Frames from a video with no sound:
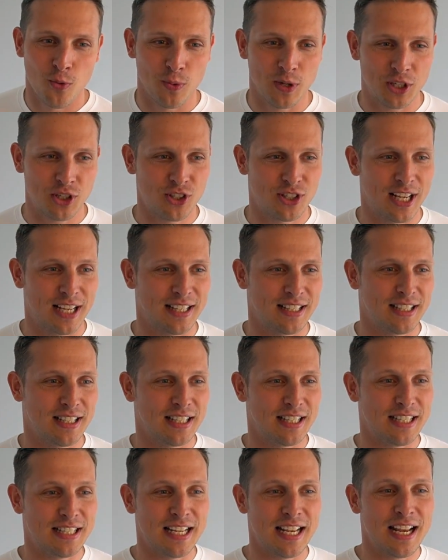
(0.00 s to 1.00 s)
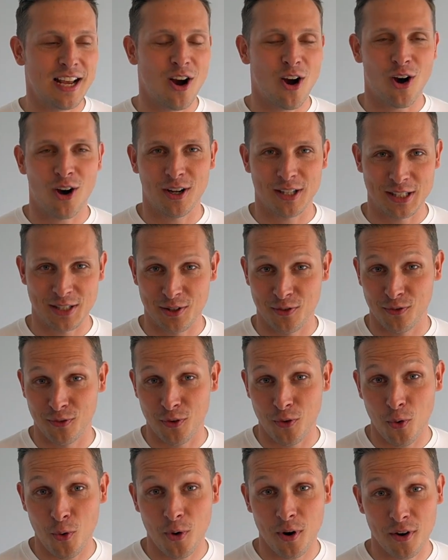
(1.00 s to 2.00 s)
which said they ask
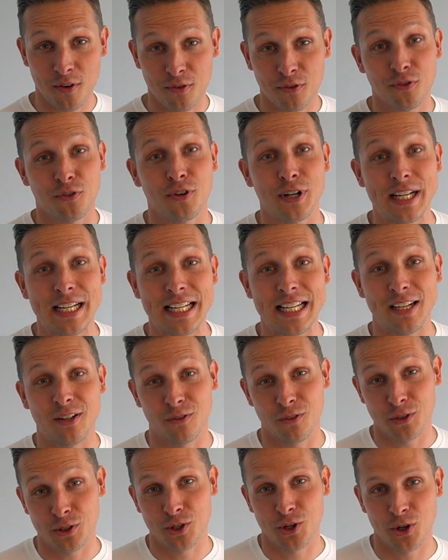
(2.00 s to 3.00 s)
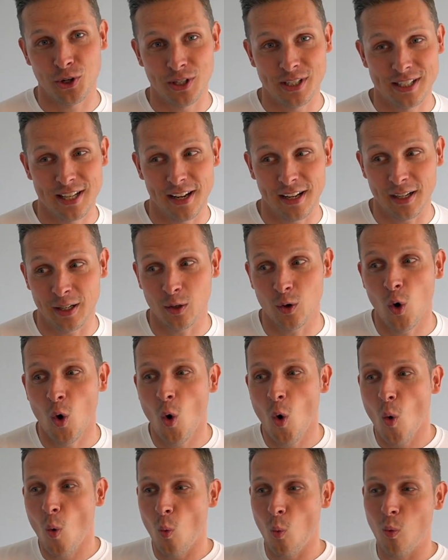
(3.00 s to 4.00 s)
for a free return ticket,
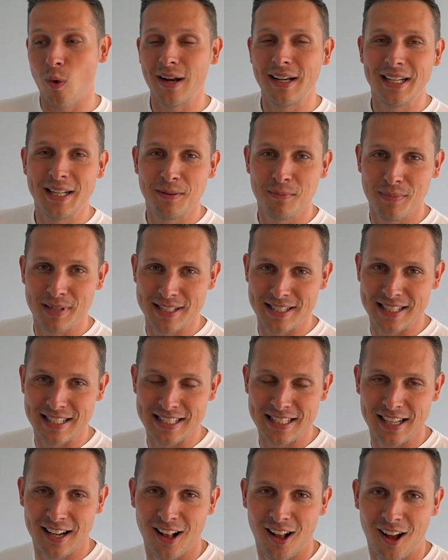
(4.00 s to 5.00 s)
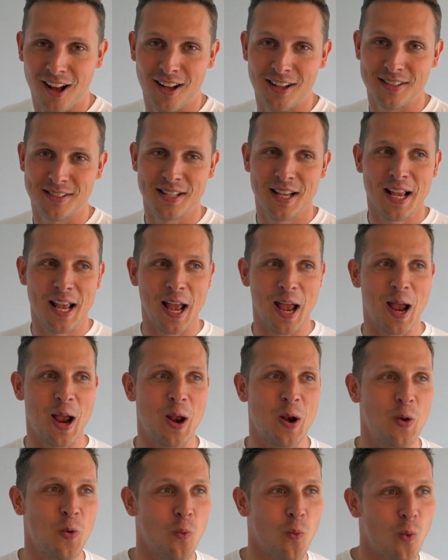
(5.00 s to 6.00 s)
one in business class
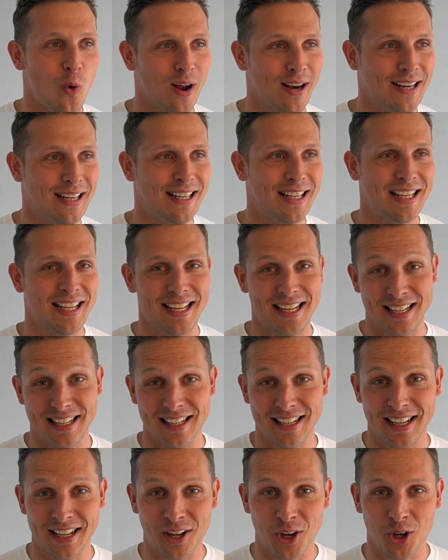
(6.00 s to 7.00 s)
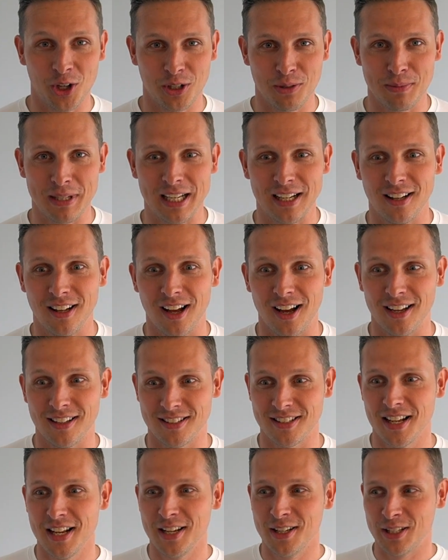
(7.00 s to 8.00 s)
and one in economy
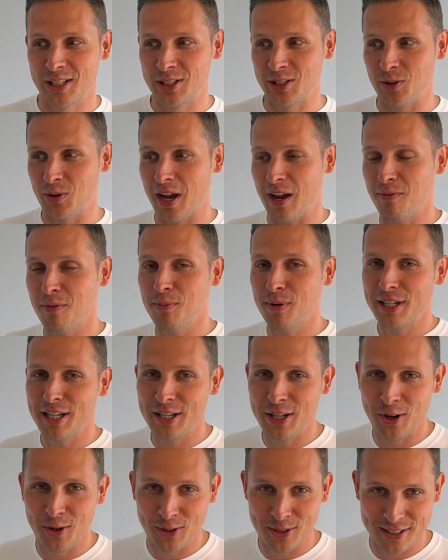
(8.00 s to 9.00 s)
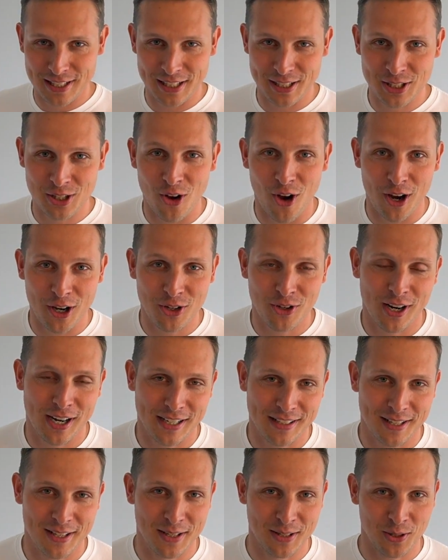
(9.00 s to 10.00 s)
class. So everybody knows that
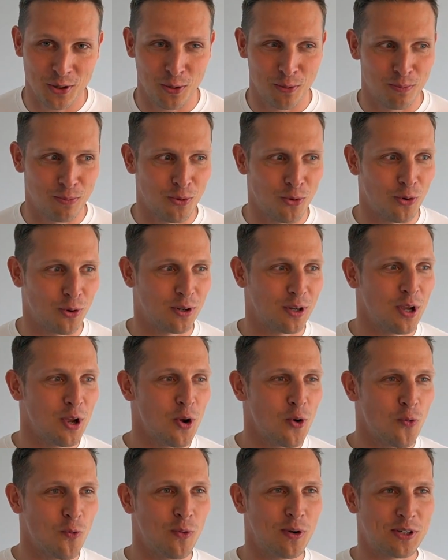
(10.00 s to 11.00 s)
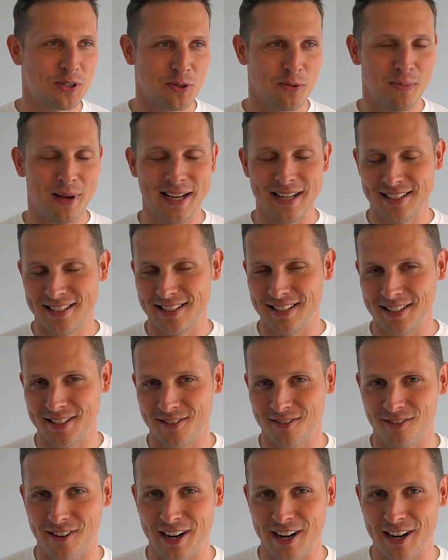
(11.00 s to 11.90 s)
Skytrax is on board, which makes this